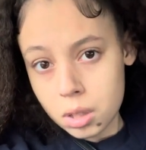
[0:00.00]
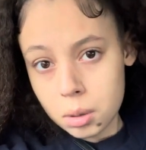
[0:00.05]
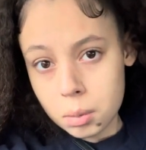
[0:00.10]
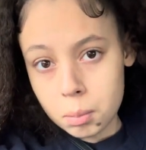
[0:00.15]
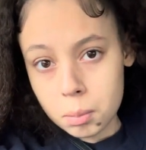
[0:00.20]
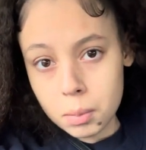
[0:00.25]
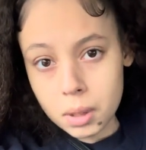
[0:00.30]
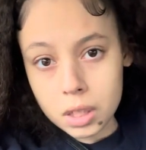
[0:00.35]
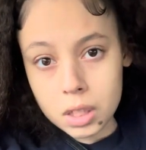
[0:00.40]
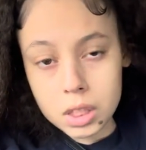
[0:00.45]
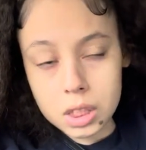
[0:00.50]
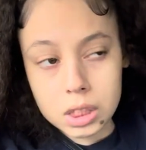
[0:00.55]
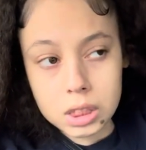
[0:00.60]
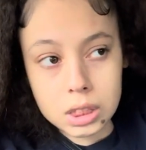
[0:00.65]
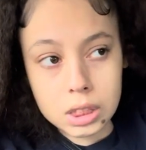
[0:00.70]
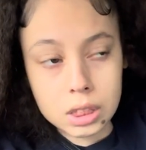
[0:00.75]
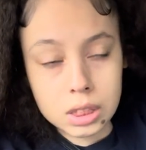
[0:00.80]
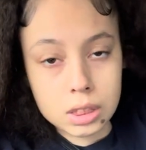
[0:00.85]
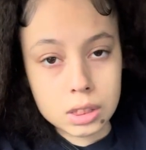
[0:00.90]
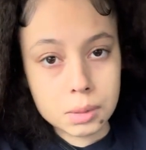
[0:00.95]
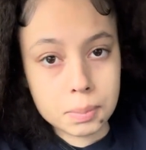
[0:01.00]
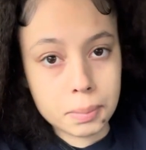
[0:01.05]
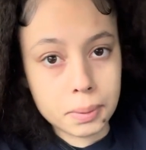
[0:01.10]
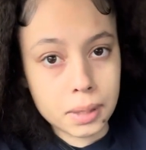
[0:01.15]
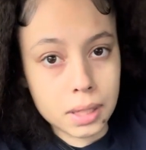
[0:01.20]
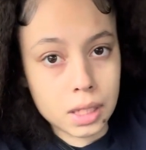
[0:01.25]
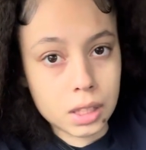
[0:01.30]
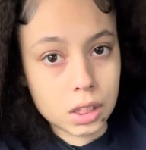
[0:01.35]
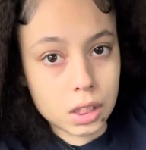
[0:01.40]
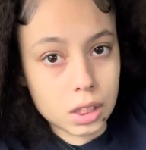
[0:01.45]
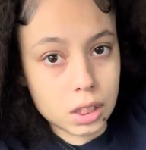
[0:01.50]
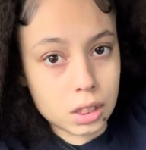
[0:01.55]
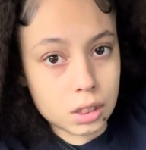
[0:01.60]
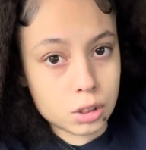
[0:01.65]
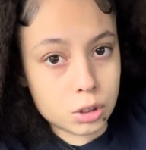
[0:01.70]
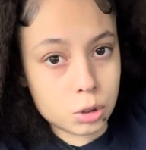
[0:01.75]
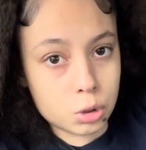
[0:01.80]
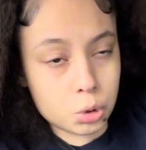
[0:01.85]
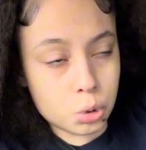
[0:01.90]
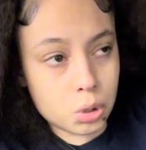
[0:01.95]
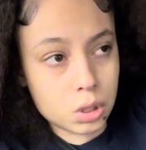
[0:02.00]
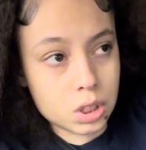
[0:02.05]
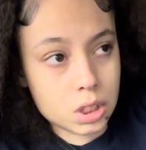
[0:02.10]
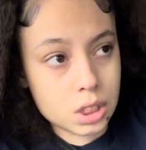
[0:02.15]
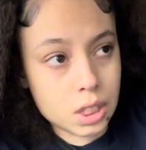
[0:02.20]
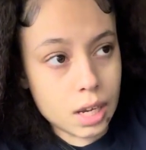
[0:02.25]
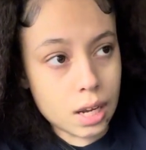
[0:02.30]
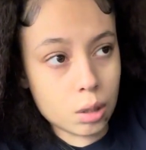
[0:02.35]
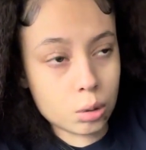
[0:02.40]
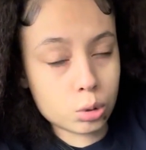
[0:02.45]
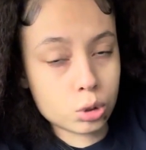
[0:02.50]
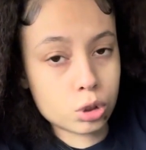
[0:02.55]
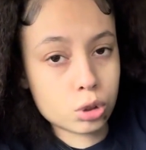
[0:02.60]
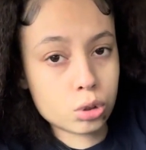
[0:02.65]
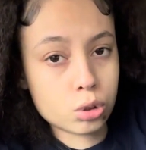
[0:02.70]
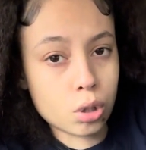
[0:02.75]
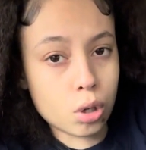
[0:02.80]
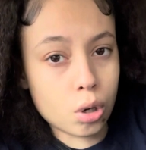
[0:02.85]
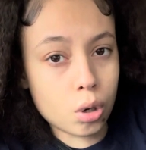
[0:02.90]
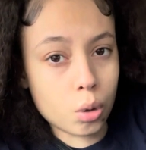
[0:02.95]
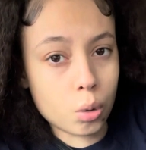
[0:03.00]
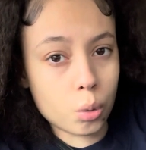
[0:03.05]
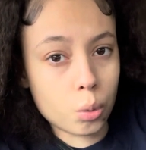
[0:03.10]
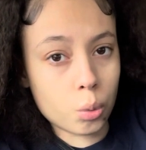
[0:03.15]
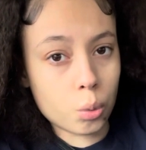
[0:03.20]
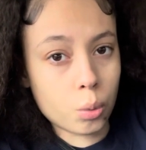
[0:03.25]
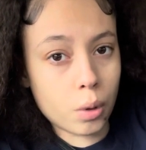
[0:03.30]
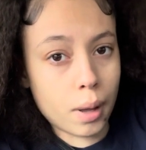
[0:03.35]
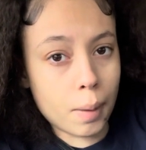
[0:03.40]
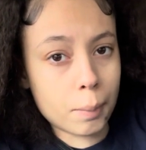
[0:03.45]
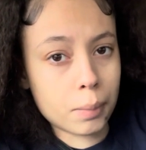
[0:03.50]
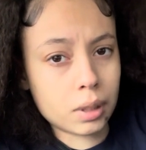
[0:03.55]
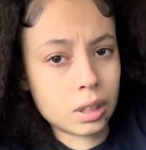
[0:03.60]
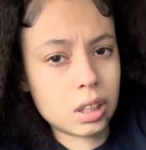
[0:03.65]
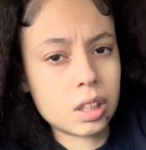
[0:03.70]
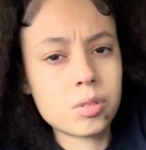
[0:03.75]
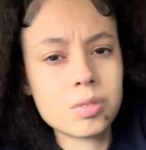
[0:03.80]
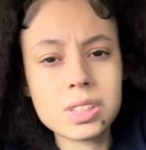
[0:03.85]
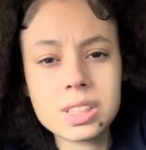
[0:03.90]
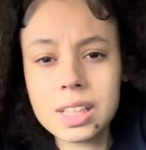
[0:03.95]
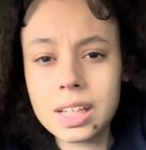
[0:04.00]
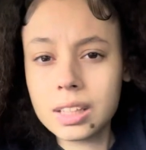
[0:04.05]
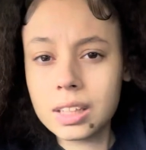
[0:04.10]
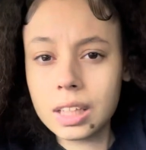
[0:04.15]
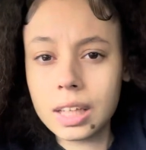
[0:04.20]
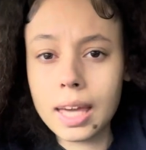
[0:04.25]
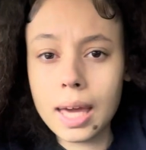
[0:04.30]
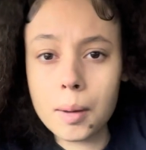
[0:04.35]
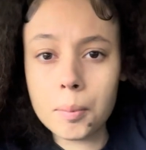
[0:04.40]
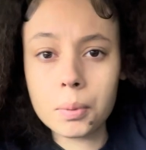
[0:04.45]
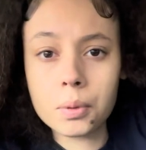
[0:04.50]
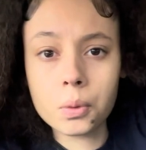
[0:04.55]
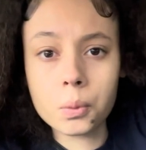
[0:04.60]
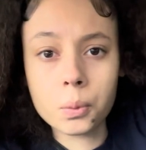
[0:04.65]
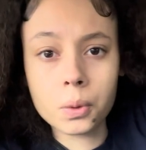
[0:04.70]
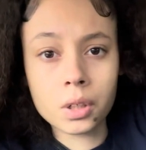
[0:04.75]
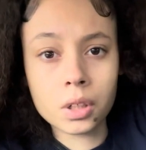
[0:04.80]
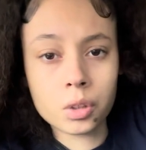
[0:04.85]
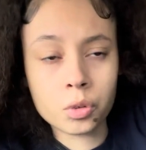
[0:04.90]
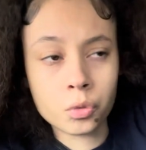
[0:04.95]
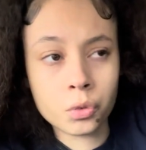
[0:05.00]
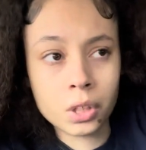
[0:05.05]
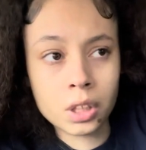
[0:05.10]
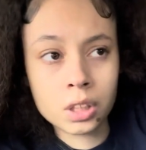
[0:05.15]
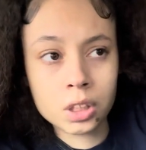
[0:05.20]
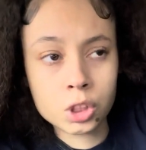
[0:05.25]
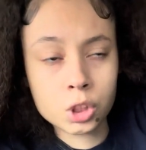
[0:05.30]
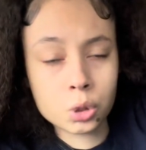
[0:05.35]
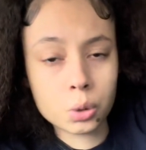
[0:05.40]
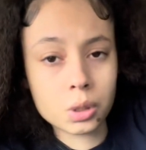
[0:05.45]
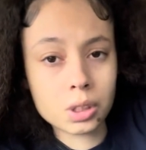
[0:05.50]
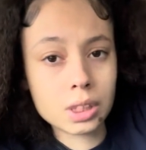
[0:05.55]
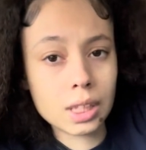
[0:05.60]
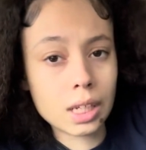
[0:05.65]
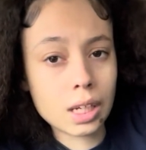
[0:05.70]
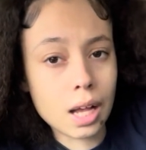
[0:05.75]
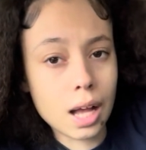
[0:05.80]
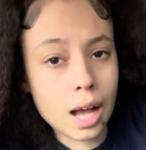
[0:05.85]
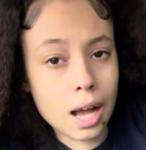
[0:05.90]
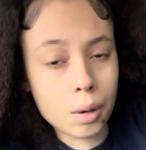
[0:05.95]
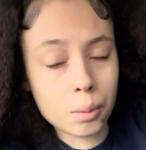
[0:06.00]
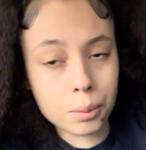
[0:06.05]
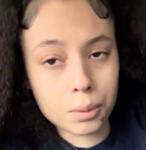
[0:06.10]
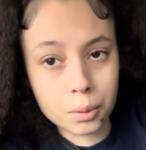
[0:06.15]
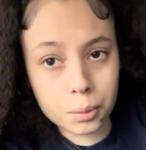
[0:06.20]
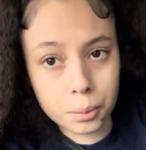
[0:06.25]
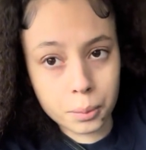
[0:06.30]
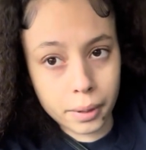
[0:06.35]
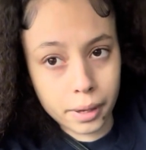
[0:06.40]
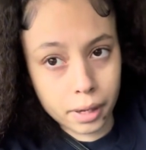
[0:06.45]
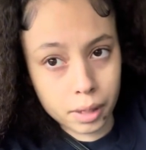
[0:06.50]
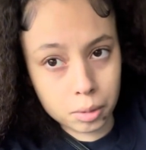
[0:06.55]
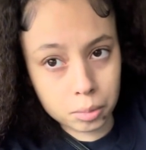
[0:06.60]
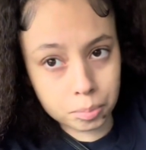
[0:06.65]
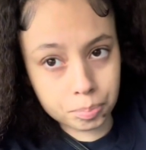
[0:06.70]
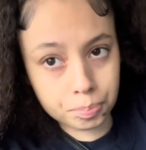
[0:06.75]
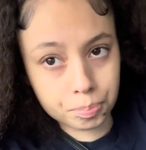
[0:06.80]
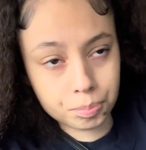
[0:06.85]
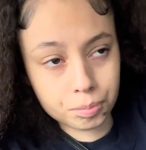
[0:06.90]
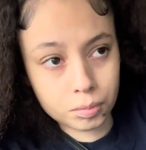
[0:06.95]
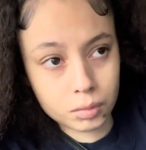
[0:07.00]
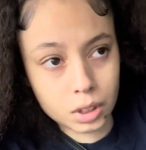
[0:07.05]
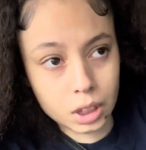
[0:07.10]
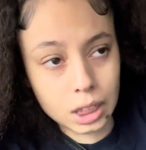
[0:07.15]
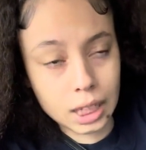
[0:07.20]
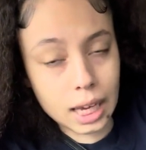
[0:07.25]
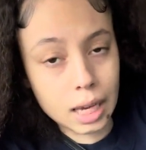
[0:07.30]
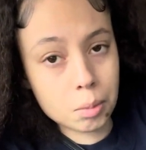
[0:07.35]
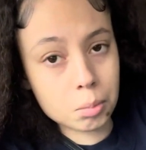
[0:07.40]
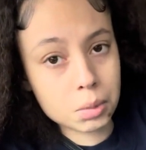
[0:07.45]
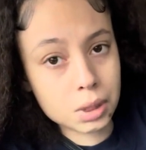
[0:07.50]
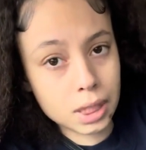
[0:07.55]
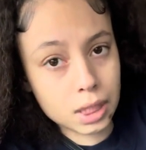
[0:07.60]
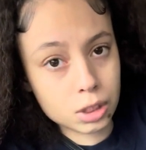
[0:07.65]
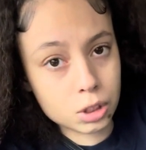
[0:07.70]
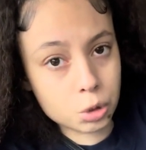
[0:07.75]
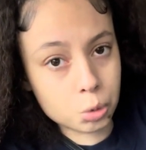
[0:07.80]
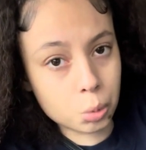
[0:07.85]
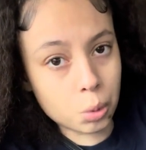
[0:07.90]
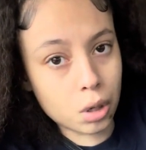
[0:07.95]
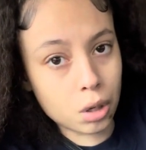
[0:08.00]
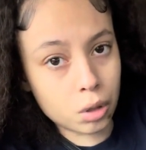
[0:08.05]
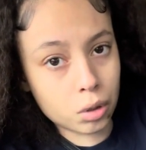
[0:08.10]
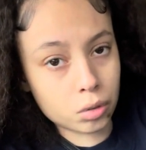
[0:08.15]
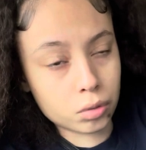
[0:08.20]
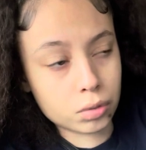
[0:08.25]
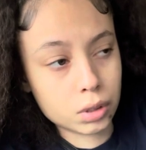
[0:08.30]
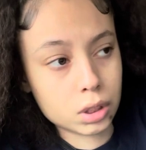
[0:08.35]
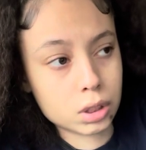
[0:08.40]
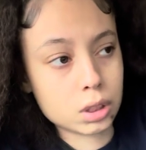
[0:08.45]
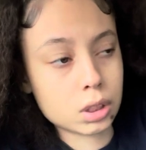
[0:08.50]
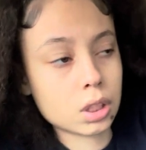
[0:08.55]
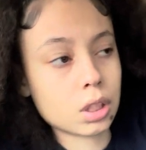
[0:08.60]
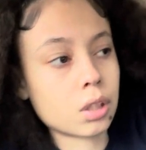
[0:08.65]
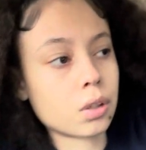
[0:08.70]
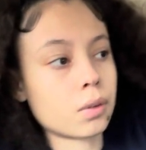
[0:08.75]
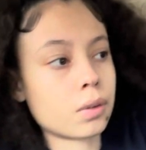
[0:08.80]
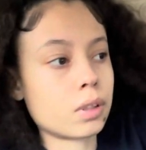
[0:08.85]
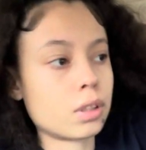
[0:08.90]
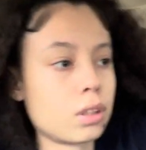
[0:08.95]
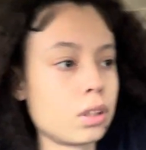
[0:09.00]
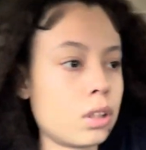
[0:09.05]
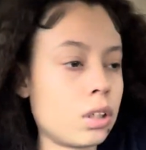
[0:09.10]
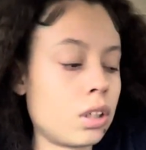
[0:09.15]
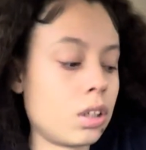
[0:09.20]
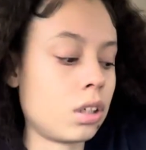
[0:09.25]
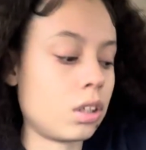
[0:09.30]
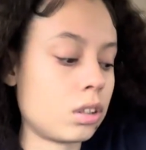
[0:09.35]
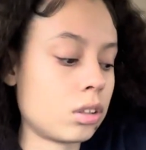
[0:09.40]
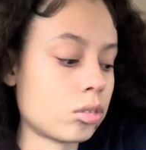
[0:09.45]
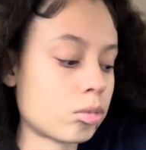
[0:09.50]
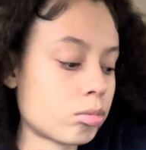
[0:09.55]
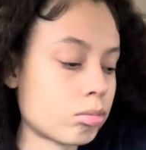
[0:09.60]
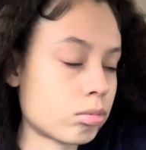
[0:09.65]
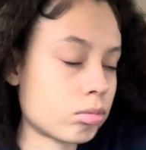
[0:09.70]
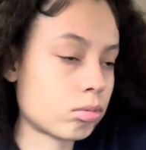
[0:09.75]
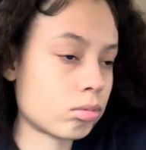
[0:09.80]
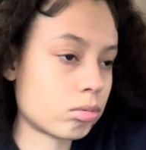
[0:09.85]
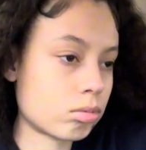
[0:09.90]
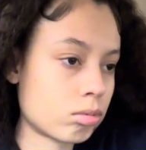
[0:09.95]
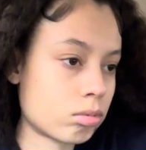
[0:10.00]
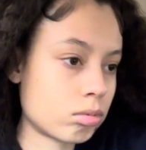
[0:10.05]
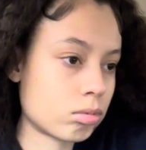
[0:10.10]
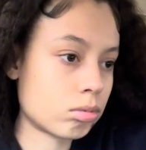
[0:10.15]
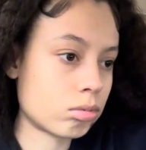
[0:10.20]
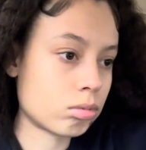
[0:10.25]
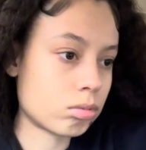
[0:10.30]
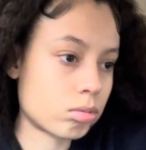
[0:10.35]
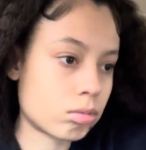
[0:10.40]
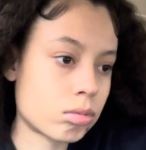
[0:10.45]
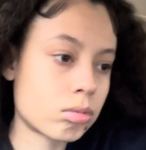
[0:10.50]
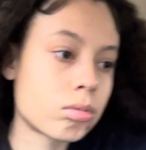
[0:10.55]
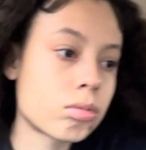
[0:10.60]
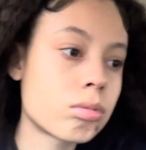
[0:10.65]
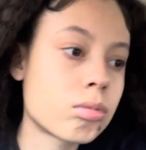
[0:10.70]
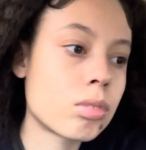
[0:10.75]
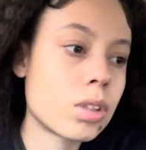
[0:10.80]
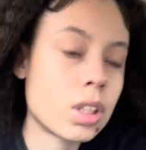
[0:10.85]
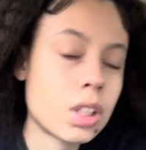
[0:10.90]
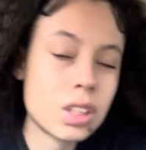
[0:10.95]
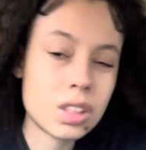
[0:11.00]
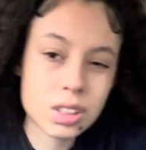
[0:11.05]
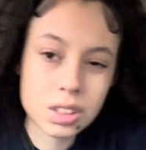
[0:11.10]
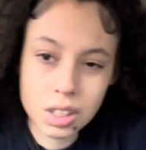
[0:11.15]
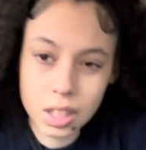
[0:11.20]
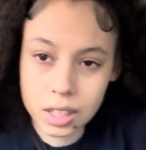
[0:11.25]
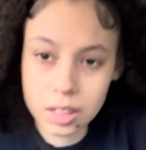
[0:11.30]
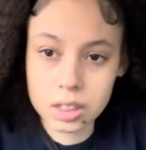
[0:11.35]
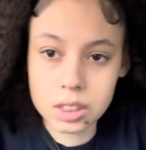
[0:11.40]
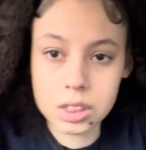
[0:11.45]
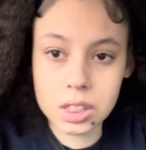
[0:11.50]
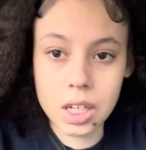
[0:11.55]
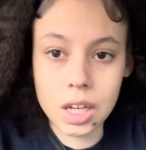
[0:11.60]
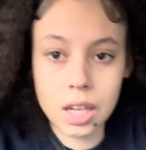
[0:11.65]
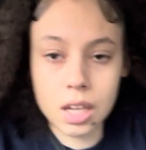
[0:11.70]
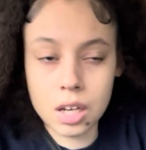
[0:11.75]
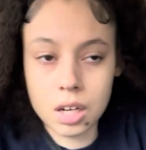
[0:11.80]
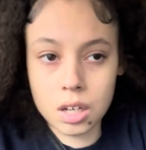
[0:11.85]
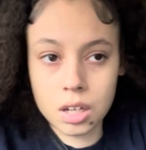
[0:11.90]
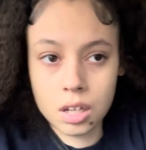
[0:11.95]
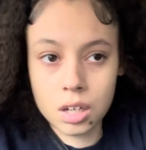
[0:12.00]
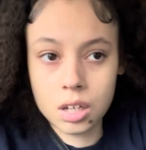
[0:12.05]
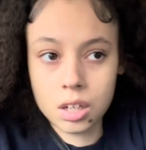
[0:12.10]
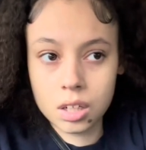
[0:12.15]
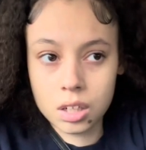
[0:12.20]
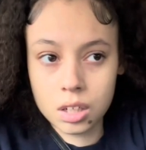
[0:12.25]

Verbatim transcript: my cousin is playing against Georgetown, so I believe it's at the Capital One Arena, so it's like an hour away. The game's at 12. It's currently, I think it's like 10,